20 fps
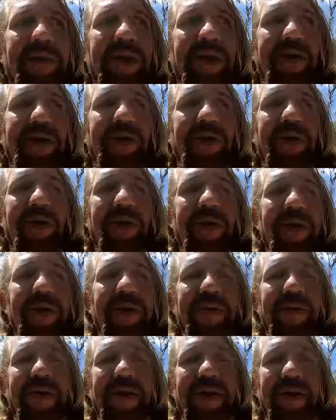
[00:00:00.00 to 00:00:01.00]
be
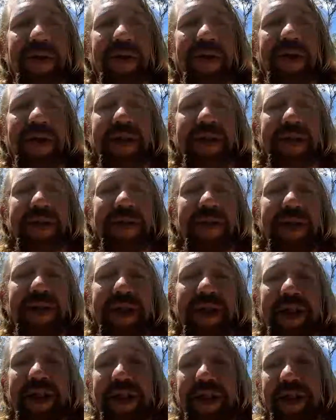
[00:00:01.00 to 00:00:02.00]
stronger for doing this, for
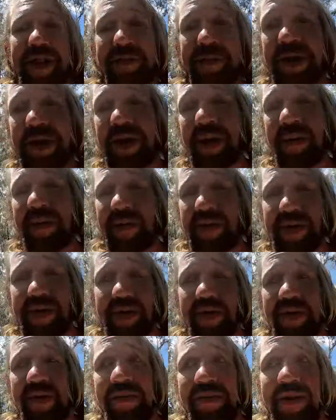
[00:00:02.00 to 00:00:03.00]
getting out of my comfort
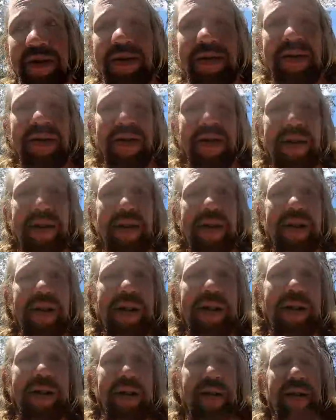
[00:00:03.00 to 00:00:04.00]
zone, but
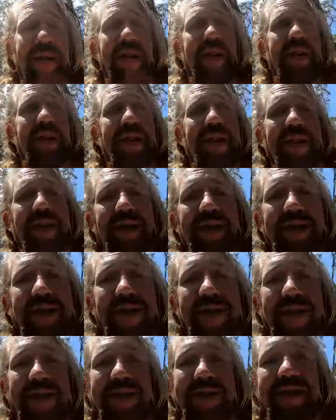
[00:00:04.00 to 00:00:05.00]
I guess
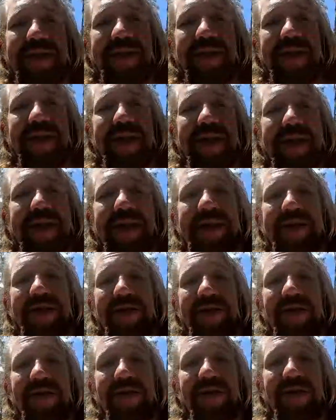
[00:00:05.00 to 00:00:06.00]
I need to do this
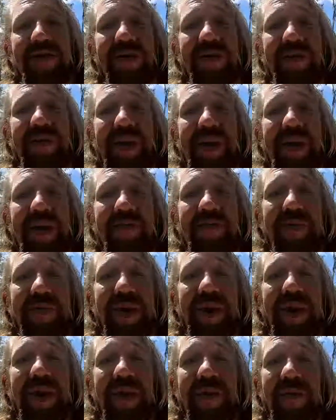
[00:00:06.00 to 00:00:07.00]
to be
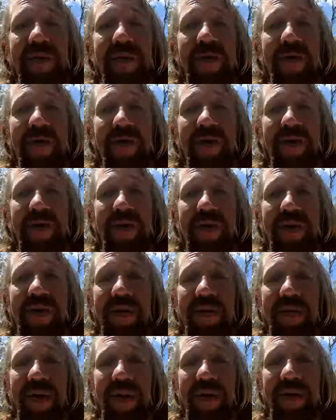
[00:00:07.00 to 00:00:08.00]
prepared for
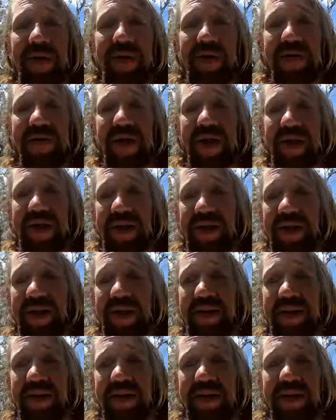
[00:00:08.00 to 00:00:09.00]
my future runs.
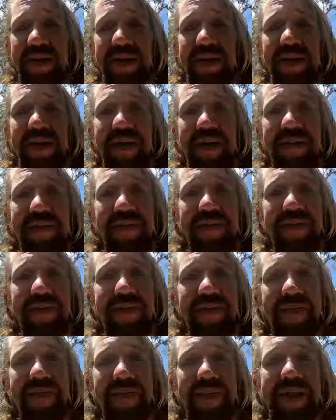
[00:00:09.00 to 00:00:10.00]
Alright,
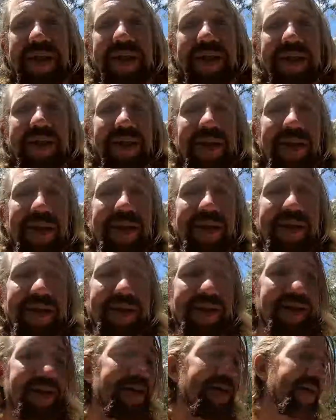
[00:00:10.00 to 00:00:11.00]
see you soon,
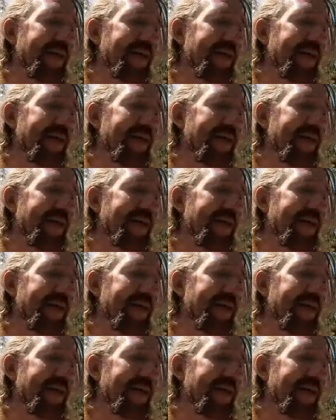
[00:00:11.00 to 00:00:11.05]
guys.